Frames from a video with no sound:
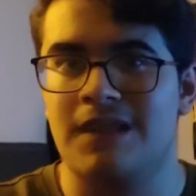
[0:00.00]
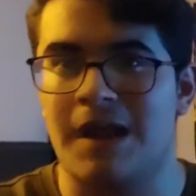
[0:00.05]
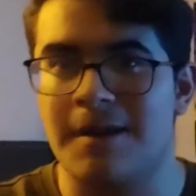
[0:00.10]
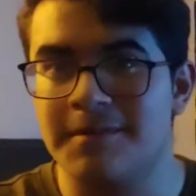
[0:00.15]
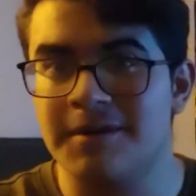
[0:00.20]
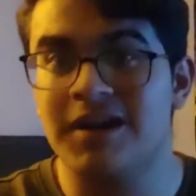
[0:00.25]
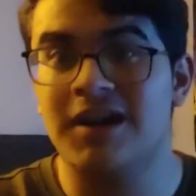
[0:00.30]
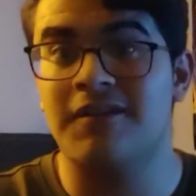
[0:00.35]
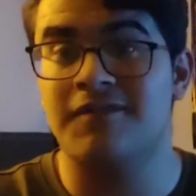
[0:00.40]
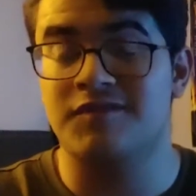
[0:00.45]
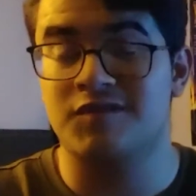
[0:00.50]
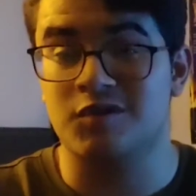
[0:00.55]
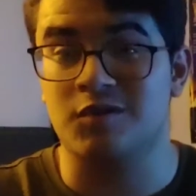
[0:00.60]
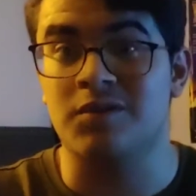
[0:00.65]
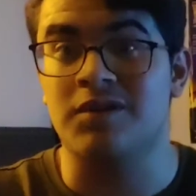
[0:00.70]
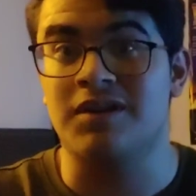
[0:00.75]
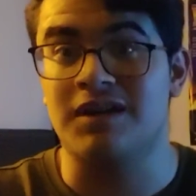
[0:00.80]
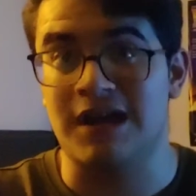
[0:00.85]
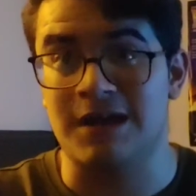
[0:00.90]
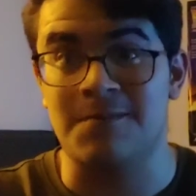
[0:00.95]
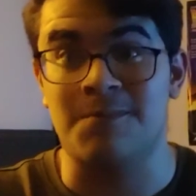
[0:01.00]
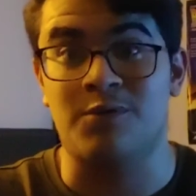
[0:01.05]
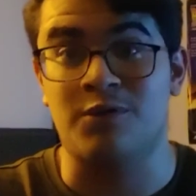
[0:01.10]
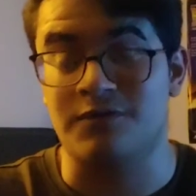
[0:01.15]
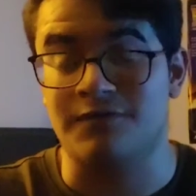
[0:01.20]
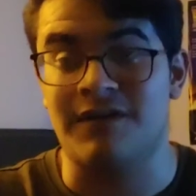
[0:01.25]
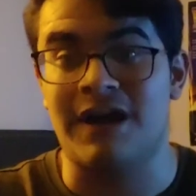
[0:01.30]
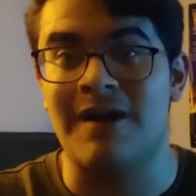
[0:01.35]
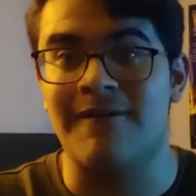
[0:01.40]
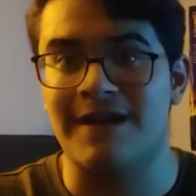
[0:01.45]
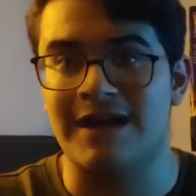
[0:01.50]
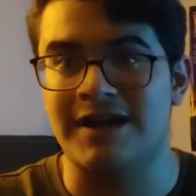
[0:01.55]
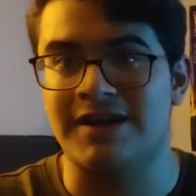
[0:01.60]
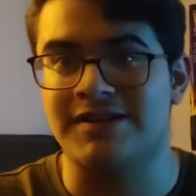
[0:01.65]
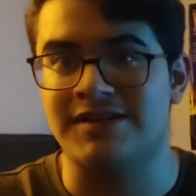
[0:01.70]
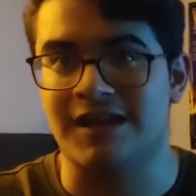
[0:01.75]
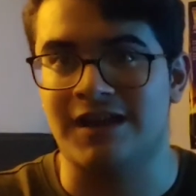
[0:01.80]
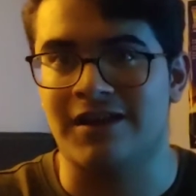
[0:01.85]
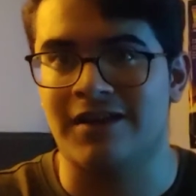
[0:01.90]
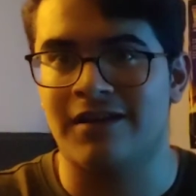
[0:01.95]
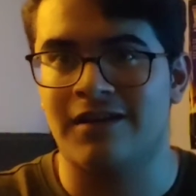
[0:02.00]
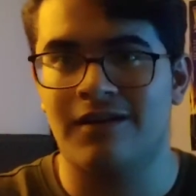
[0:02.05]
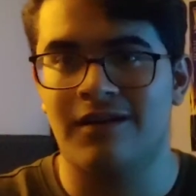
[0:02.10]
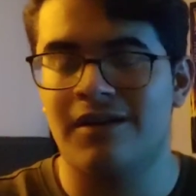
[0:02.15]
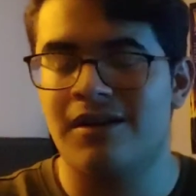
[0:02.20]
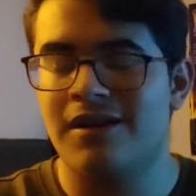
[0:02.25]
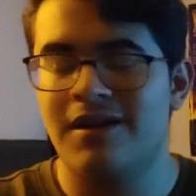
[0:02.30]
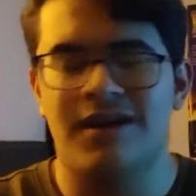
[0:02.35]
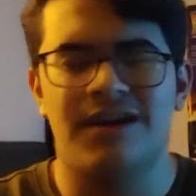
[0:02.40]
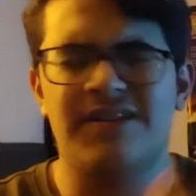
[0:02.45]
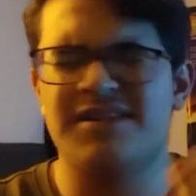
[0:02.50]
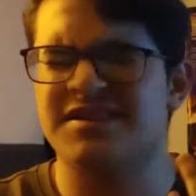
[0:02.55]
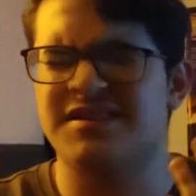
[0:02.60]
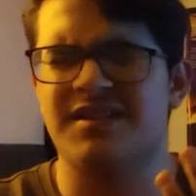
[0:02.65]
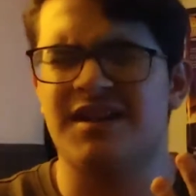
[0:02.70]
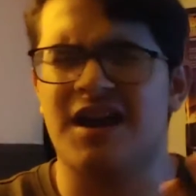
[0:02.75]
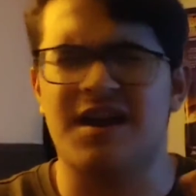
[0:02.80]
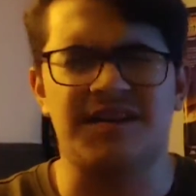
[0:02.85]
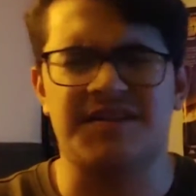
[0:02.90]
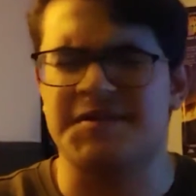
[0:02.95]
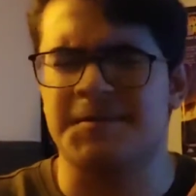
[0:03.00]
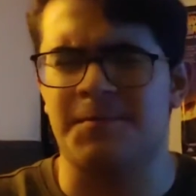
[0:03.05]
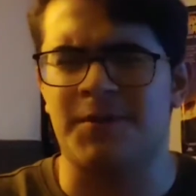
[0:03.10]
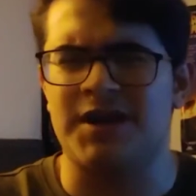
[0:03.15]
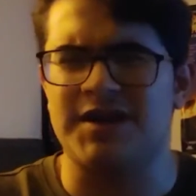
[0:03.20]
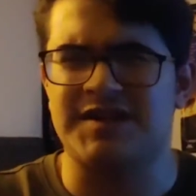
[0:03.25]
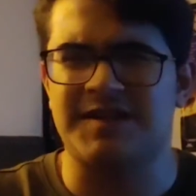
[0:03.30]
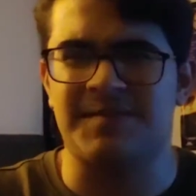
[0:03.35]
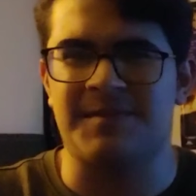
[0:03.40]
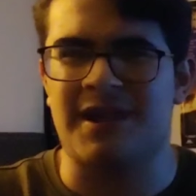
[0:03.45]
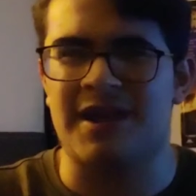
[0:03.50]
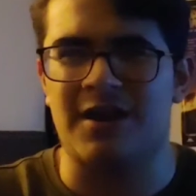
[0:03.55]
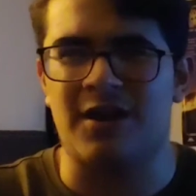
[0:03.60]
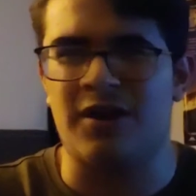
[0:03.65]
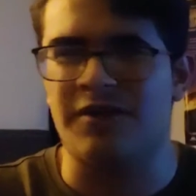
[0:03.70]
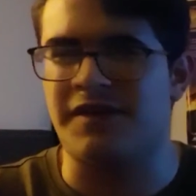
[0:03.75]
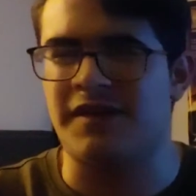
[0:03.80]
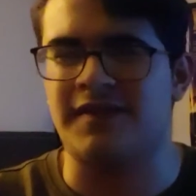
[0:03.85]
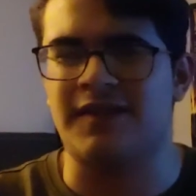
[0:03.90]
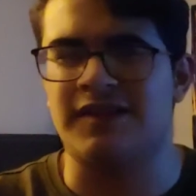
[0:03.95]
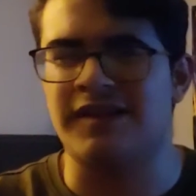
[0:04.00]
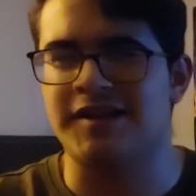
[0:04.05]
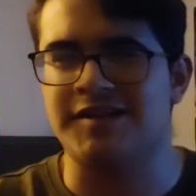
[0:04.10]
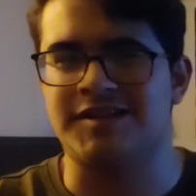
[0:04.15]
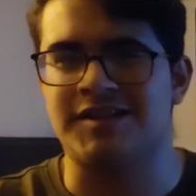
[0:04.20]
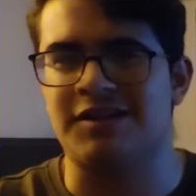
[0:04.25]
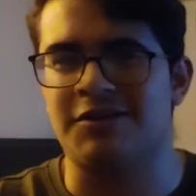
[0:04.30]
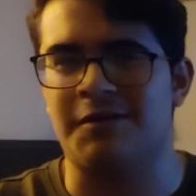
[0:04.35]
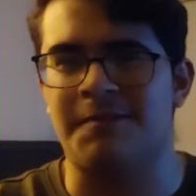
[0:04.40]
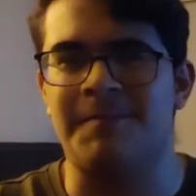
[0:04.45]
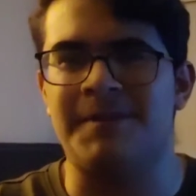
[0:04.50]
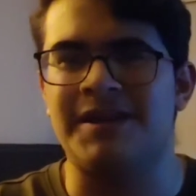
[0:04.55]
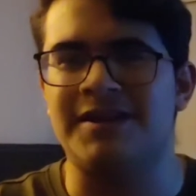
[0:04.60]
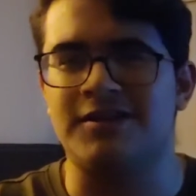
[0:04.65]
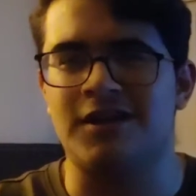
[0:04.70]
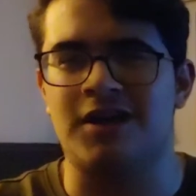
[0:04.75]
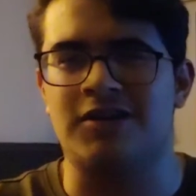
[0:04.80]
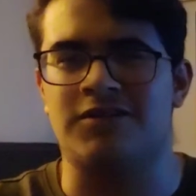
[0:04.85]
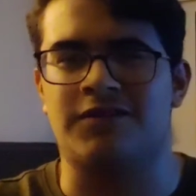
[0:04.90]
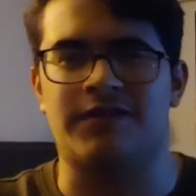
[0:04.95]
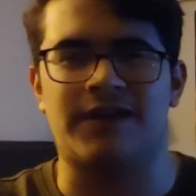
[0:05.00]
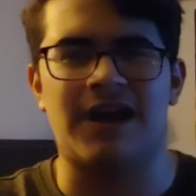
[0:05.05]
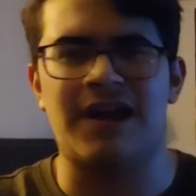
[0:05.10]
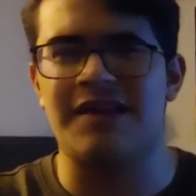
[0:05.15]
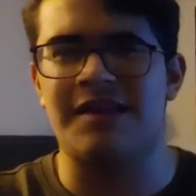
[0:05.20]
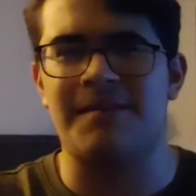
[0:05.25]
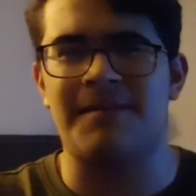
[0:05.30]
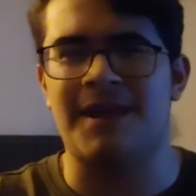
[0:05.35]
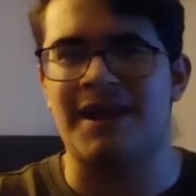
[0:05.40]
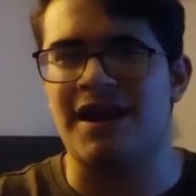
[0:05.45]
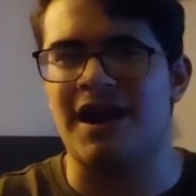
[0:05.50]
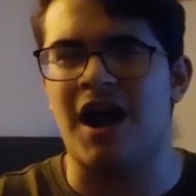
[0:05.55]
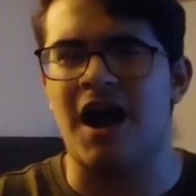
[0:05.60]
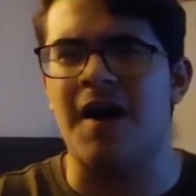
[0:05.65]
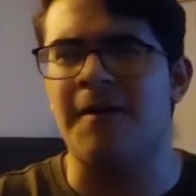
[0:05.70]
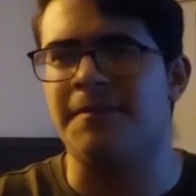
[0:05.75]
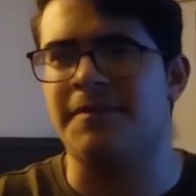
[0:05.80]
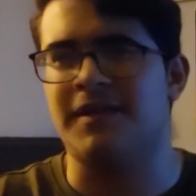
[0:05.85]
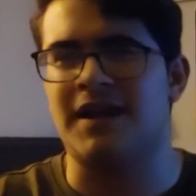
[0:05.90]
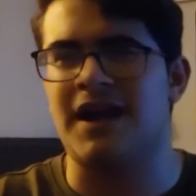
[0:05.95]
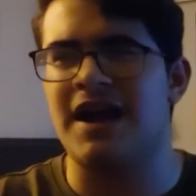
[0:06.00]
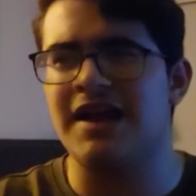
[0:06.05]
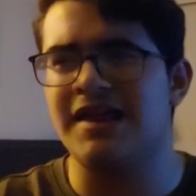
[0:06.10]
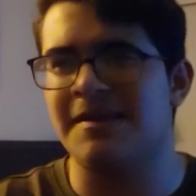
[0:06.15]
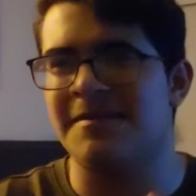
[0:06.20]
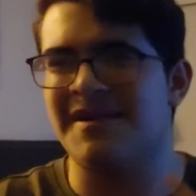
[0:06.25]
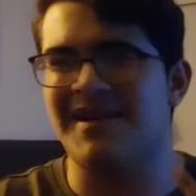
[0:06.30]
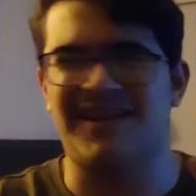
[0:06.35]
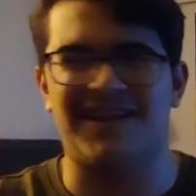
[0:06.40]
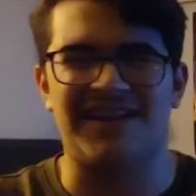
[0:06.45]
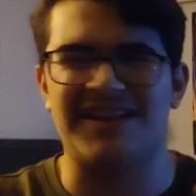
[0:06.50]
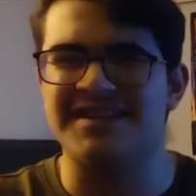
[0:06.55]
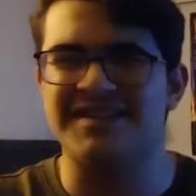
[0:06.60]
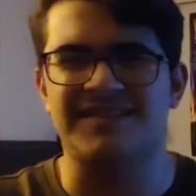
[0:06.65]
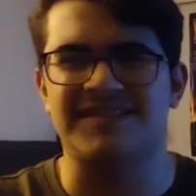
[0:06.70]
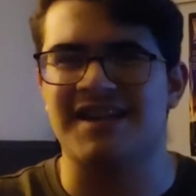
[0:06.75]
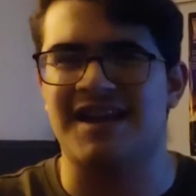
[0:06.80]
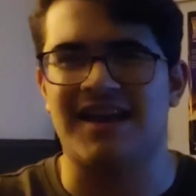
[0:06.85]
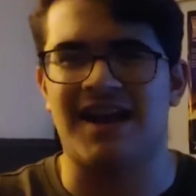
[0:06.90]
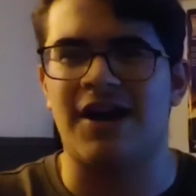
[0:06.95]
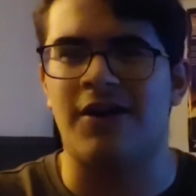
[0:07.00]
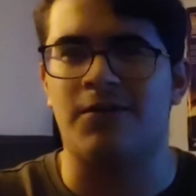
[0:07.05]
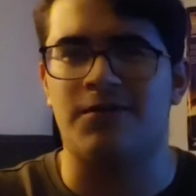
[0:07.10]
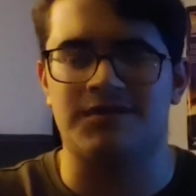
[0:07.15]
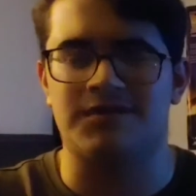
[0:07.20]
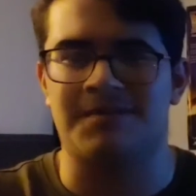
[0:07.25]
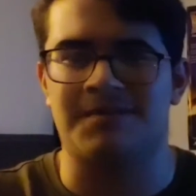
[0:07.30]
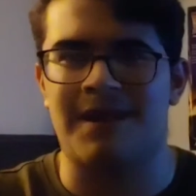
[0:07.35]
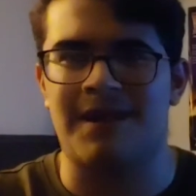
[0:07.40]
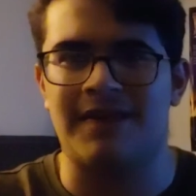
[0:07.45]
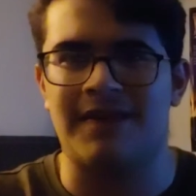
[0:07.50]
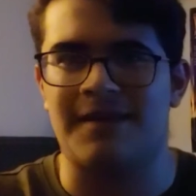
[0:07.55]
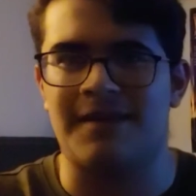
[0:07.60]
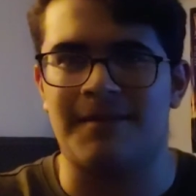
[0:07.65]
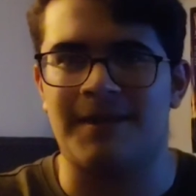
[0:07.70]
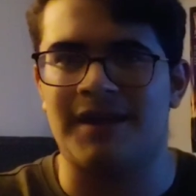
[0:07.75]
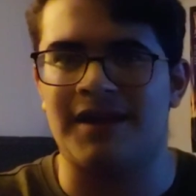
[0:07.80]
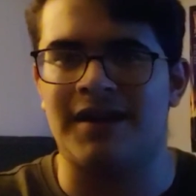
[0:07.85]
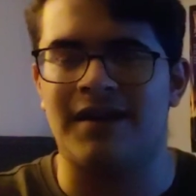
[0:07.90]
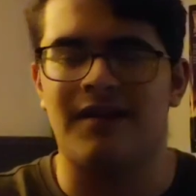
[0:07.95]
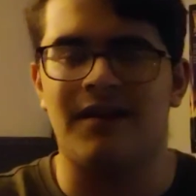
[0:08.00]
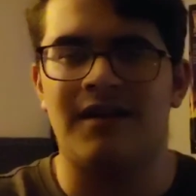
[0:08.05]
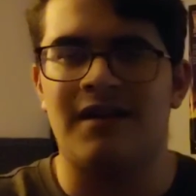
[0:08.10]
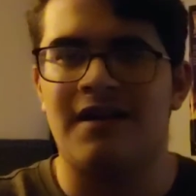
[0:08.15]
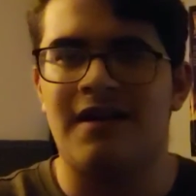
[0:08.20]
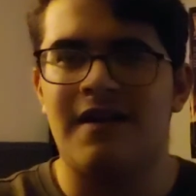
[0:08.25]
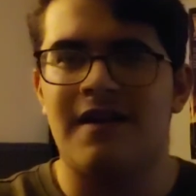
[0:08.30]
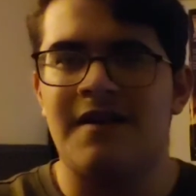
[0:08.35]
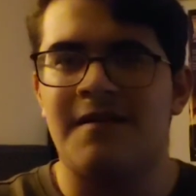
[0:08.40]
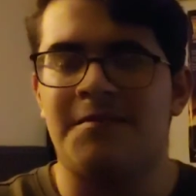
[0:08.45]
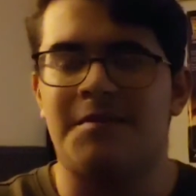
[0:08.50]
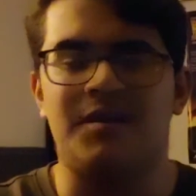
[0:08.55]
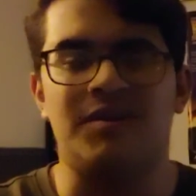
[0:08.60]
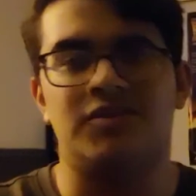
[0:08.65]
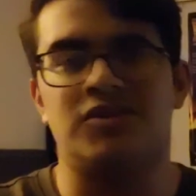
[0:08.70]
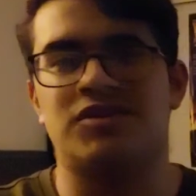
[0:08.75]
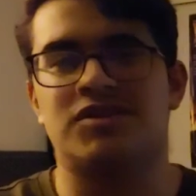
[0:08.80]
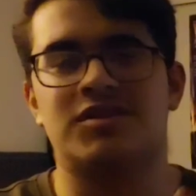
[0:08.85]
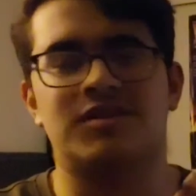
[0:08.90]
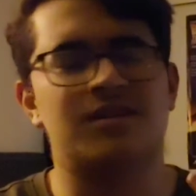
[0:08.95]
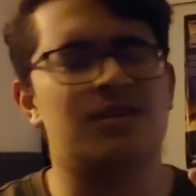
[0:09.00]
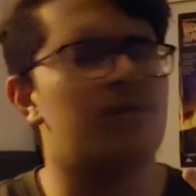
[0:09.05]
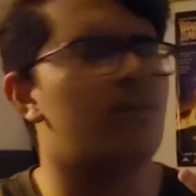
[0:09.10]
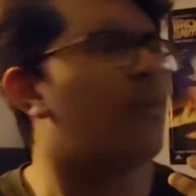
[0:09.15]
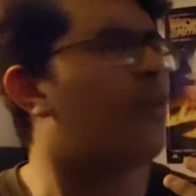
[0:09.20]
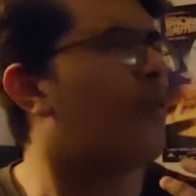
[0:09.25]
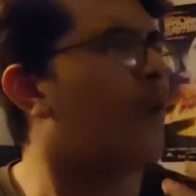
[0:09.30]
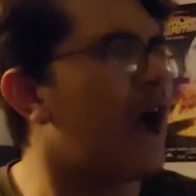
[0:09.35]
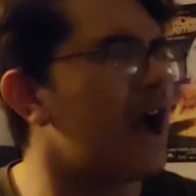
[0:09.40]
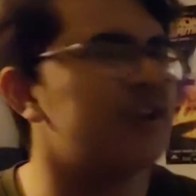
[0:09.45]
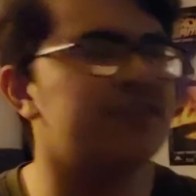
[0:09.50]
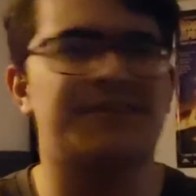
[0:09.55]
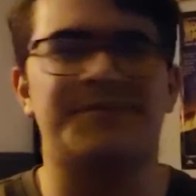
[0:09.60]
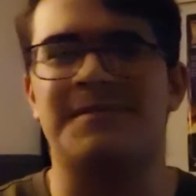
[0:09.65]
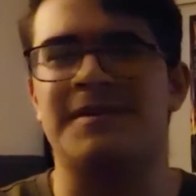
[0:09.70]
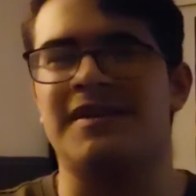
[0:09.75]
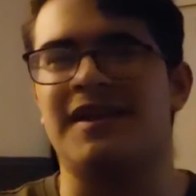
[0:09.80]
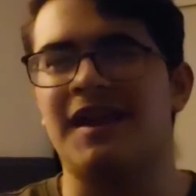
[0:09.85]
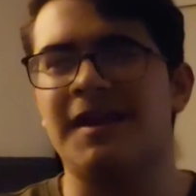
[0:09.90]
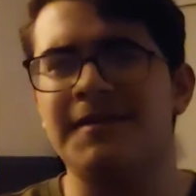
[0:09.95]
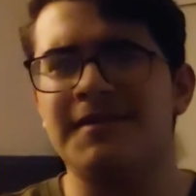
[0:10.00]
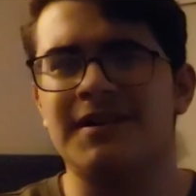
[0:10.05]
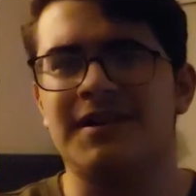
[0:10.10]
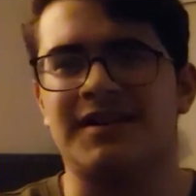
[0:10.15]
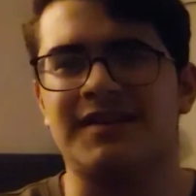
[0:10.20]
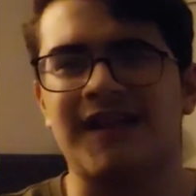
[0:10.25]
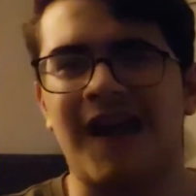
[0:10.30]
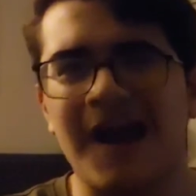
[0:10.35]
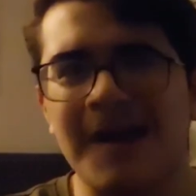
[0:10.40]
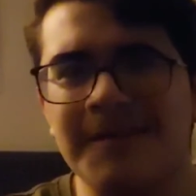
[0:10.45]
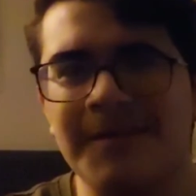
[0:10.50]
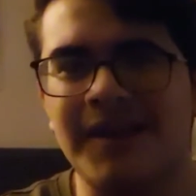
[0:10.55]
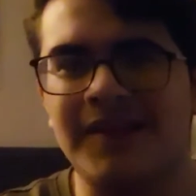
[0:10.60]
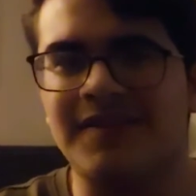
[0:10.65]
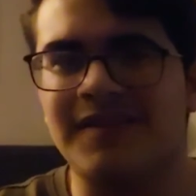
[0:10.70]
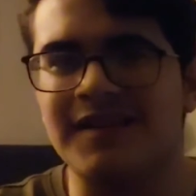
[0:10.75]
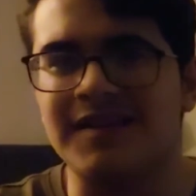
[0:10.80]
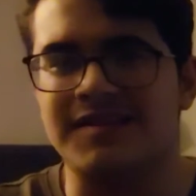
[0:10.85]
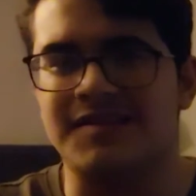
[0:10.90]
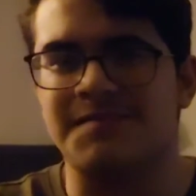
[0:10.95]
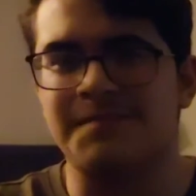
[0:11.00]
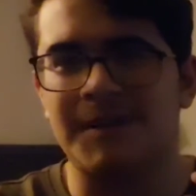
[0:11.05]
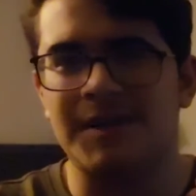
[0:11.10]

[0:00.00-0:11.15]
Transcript: I'm going to give Soul a 9.5 out of 10. It is not a surprise to me at all that the legendary Pete Docter, the guy that made Up, the guy that made Inside Out, was the man that made it. But it just still wows me that even at a time like this,